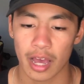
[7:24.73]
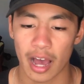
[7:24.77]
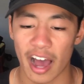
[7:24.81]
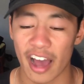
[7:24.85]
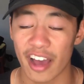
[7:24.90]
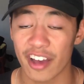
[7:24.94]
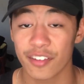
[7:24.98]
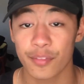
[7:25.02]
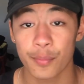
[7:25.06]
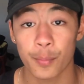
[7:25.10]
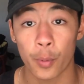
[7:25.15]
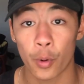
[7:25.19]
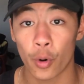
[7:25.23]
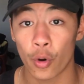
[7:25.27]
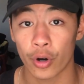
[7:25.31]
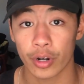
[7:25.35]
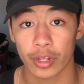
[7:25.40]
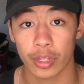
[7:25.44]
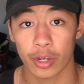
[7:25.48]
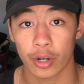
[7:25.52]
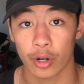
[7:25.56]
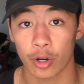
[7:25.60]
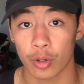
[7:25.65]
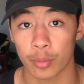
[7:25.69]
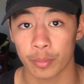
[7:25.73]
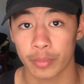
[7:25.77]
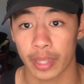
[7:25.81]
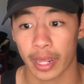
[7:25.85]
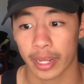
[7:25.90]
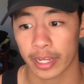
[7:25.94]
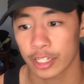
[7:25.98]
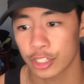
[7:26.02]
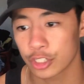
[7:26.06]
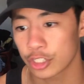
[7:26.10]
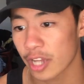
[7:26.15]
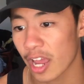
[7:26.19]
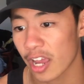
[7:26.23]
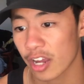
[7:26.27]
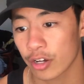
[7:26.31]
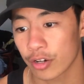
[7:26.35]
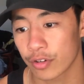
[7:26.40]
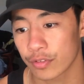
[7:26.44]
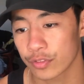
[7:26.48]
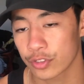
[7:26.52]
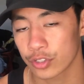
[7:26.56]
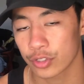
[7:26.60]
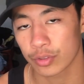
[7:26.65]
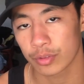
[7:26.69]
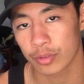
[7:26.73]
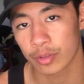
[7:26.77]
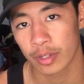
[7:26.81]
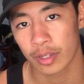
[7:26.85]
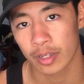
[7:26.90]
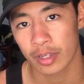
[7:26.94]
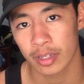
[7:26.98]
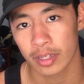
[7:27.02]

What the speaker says: I have porn at home that I can jack off to.